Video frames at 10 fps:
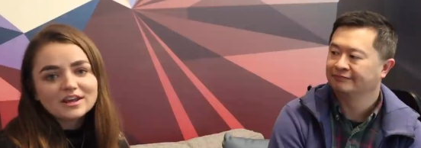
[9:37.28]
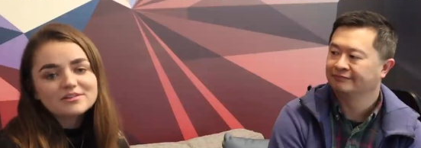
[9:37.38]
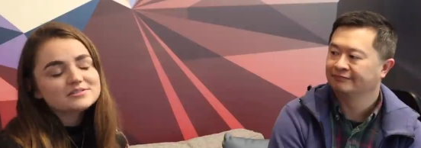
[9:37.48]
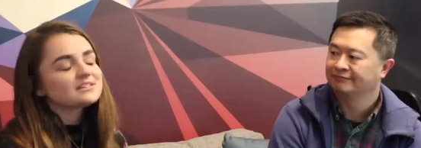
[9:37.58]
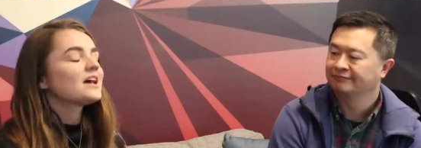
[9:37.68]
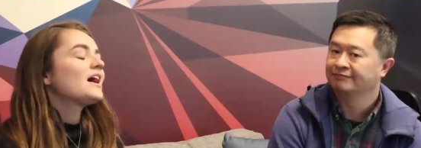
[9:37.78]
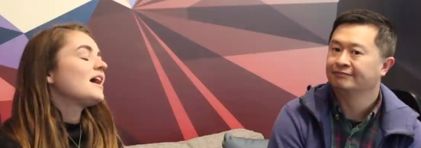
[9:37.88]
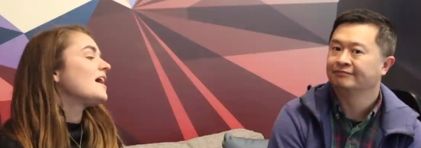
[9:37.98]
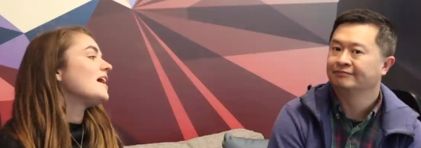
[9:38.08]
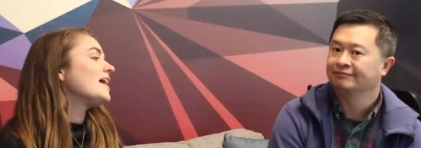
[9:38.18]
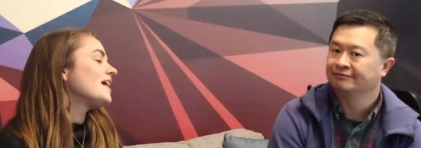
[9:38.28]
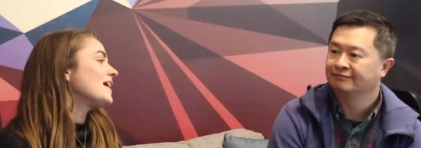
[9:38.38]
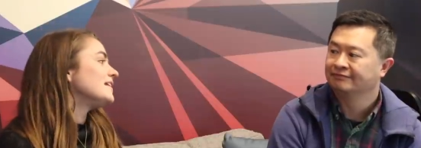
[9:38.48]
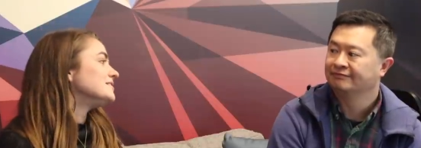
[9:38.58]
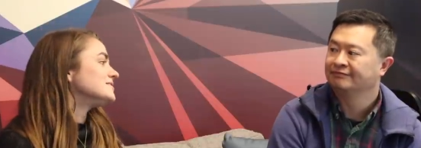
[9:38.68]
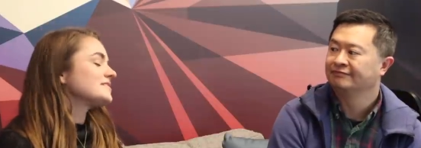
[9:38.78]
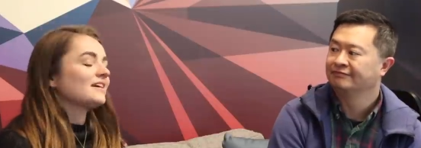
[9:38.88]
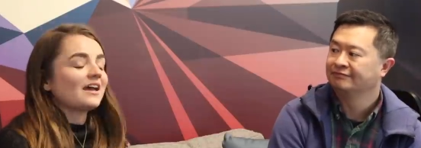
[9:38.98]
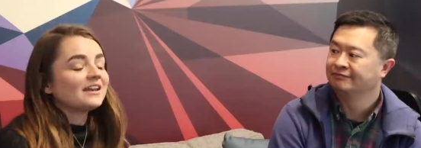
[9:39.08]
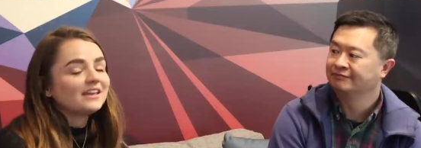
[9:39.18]
Speaker 1: videos, and
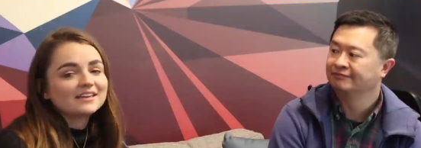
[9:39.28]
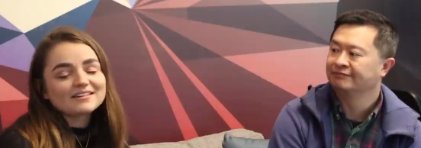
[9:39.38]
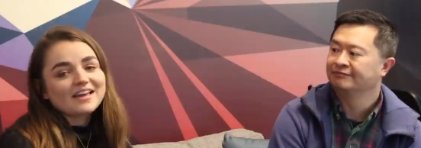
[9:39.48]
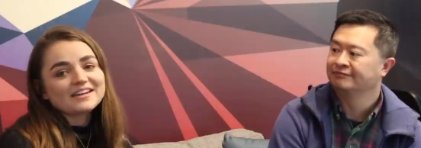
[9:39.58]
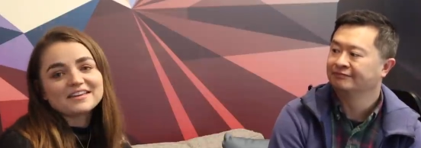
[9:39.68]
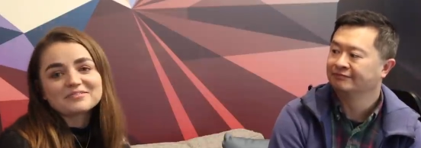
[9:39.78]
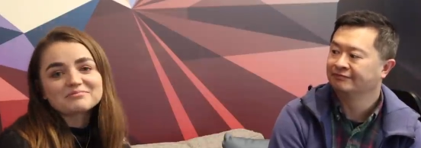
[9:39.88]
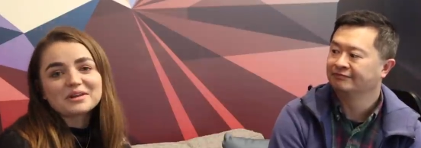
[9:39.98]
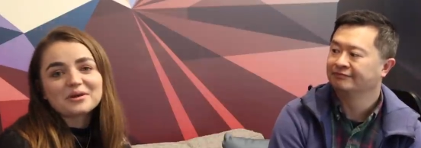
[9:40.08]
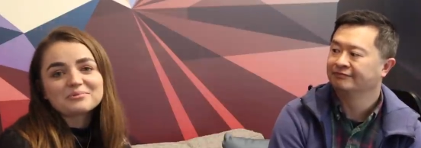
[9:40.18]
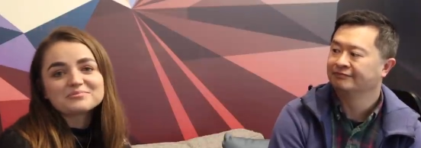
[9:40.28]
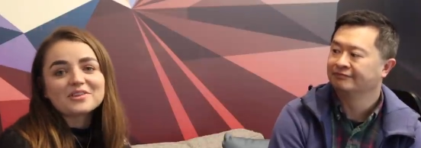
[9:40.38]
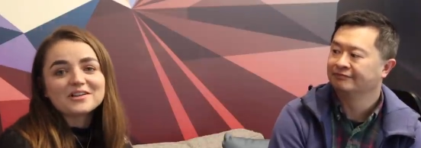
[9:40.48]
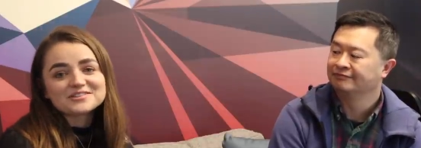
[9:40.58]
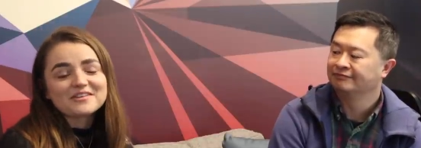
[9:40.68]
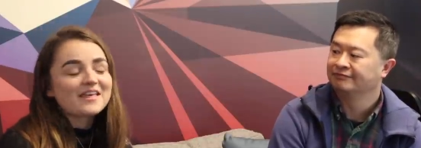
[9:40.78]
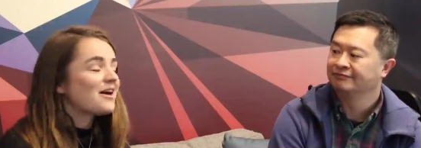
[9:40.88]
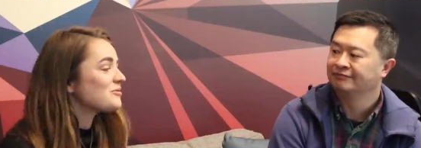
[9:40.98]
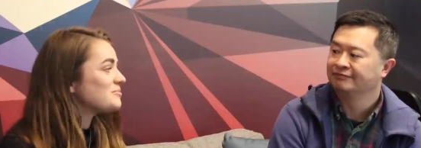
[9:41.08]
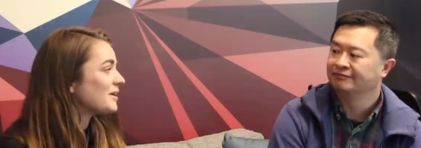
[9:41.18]
any you know, thoughts on
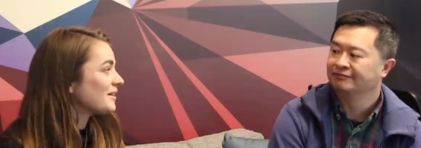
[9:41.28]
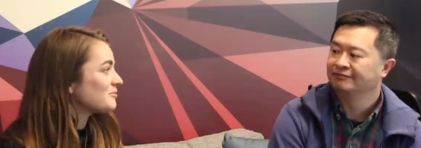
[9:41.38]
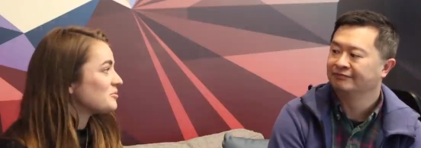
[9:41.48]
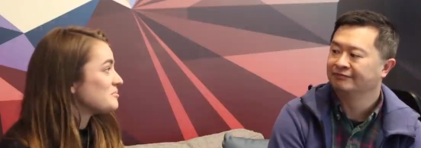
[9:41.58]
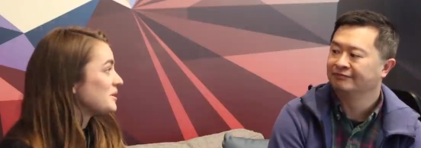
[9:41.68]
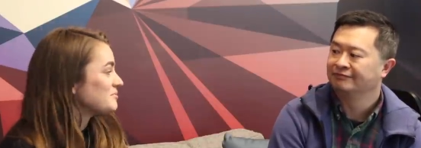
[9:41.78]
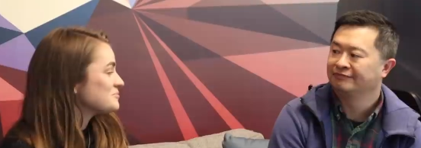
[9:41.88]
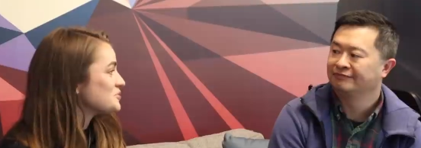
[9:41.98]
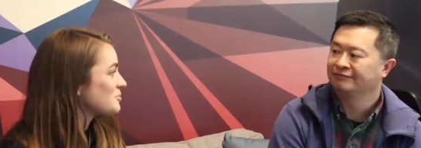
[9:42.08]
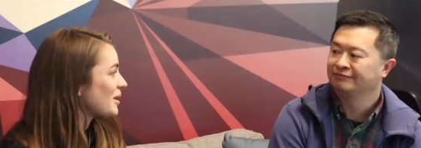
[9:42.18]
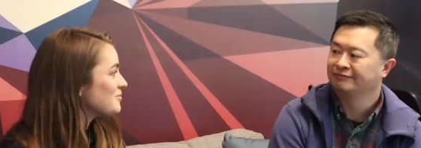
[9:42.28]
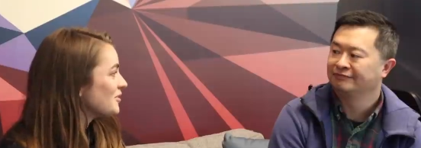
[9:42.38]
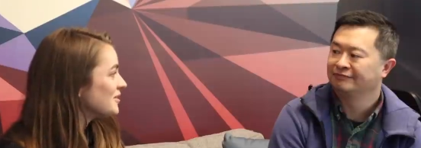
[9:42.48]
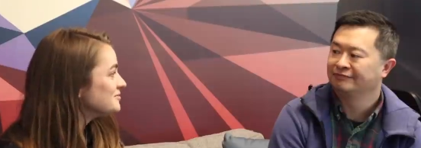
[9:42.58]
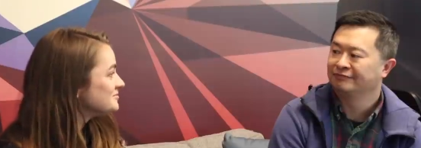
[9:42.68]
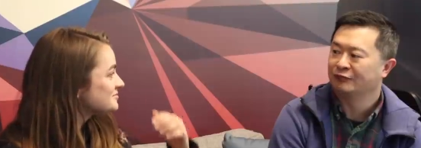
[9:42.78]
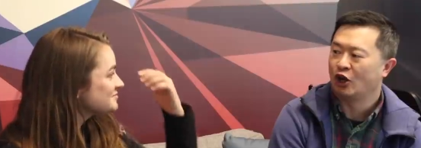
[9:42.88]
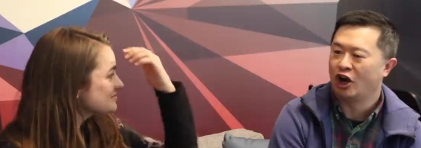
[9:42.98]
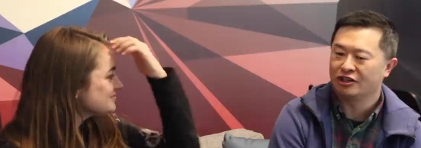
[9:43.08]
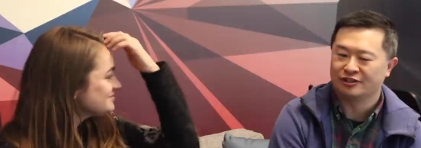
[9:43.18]
that would be super helpful.
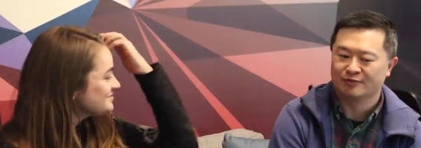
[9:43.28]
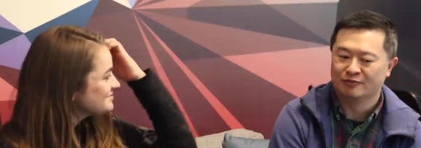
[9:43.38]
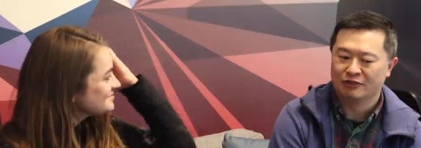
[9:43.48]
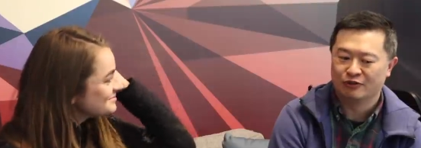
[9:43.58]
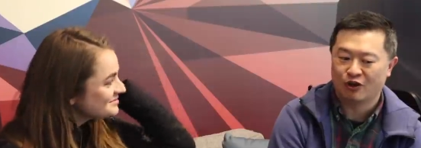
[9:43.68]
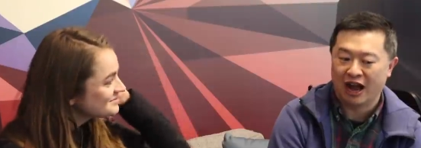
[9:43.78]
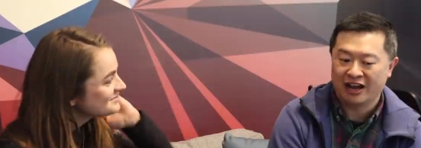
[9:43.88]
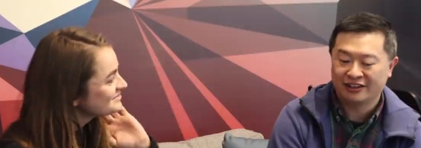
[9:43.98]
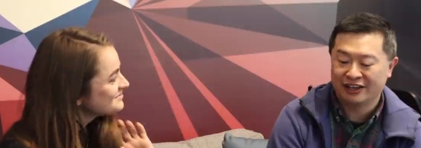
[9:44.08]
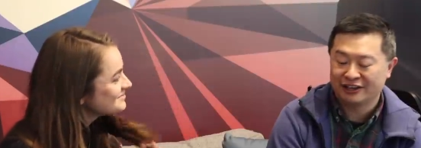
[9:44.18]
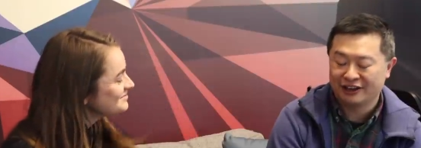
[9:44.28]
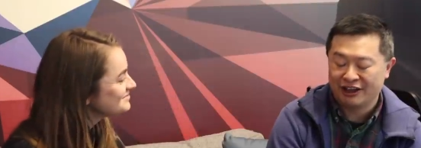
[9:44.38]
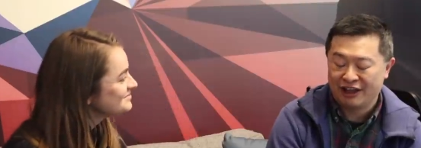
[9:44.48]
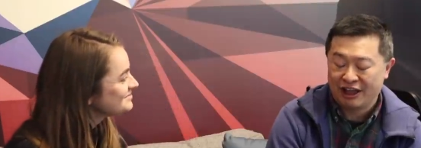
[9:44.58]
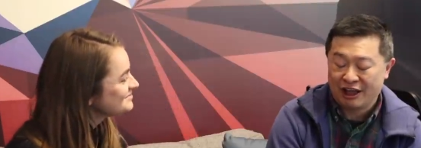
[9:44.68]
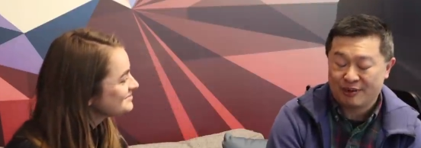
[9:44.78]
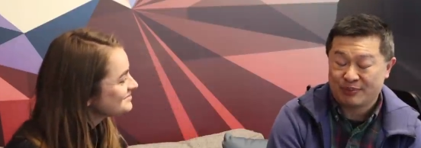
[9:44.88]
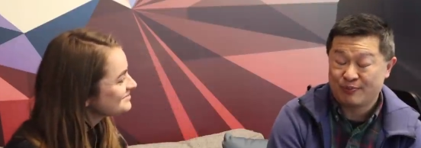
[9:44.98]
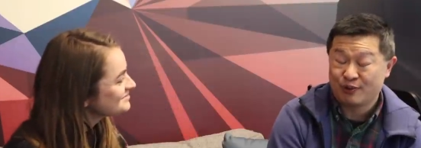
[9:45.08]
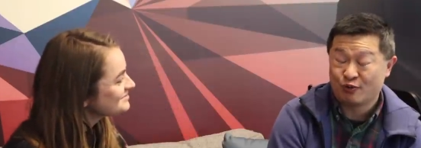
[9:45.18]
Speaker 2: Awesome. Well, I think
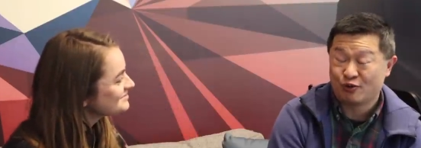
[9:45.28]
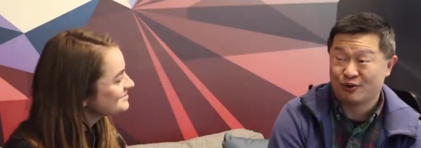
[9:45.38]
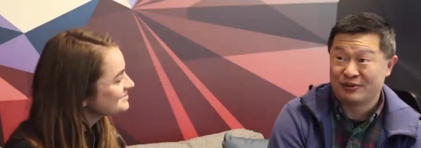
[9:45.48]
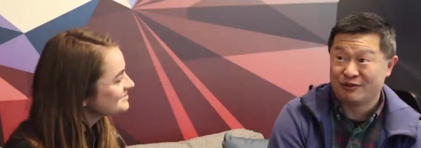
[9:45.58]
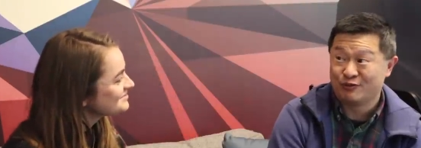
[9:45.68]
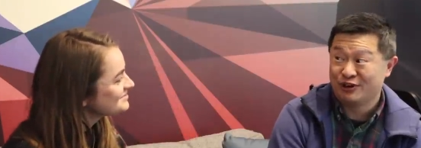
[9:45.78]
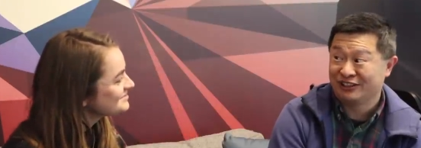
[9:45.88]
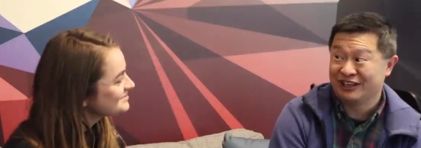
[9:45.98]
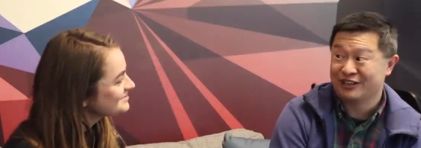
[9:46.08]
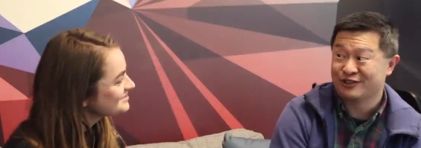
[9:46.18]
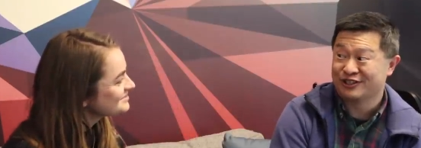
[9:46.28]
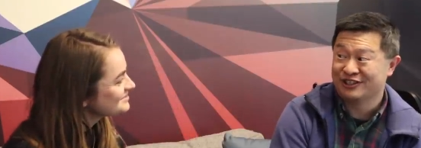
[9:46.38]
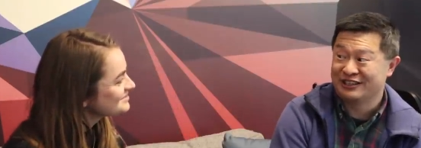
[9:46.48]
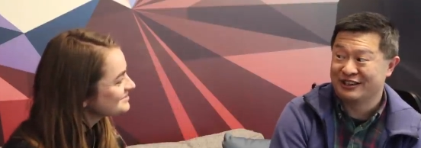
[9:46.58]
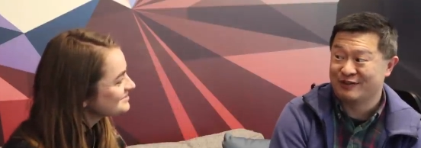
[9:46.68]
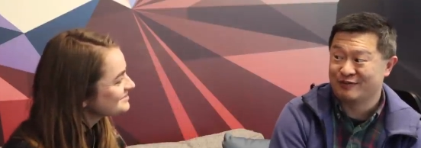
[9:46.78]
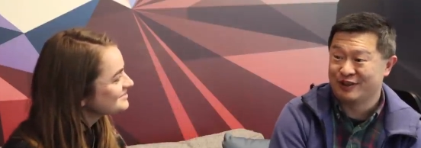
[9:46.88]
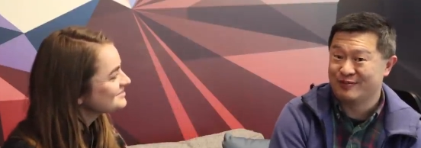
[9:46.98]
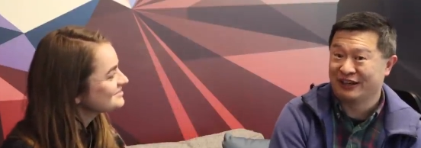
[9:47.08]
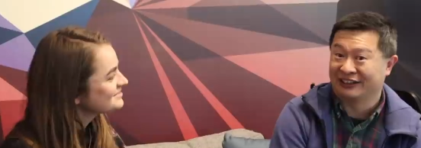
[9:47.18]
people will be really interested in giving
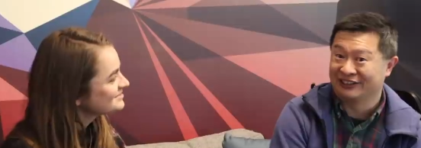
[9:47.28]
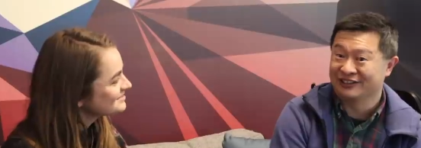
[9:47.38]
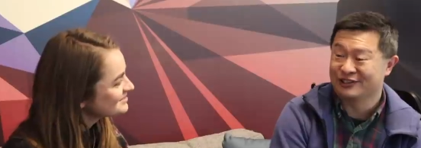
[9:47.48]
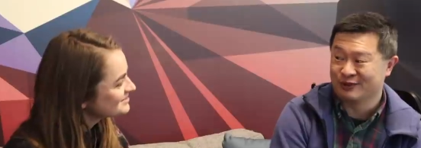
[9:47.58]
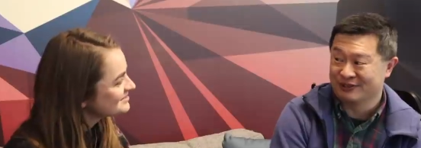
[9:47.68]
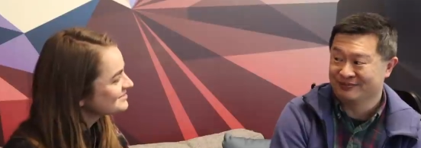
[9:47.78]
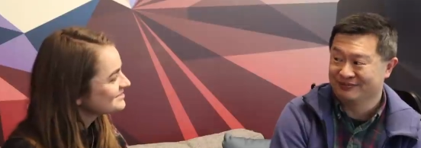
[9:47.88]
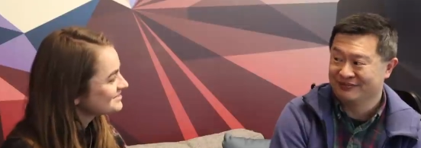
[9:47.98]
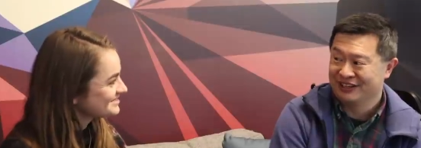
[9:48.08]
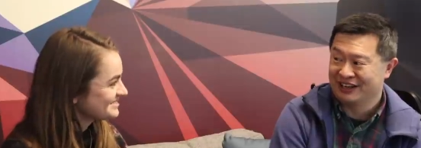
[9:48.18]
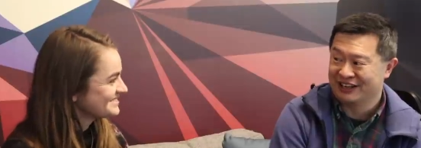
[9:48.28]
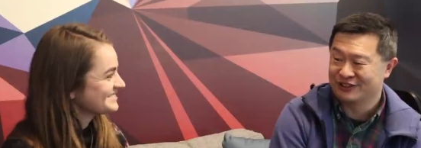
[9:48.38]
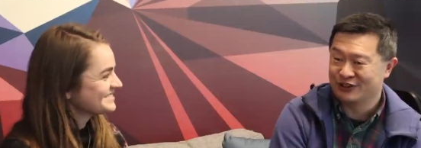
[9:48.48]
feedback on this one, and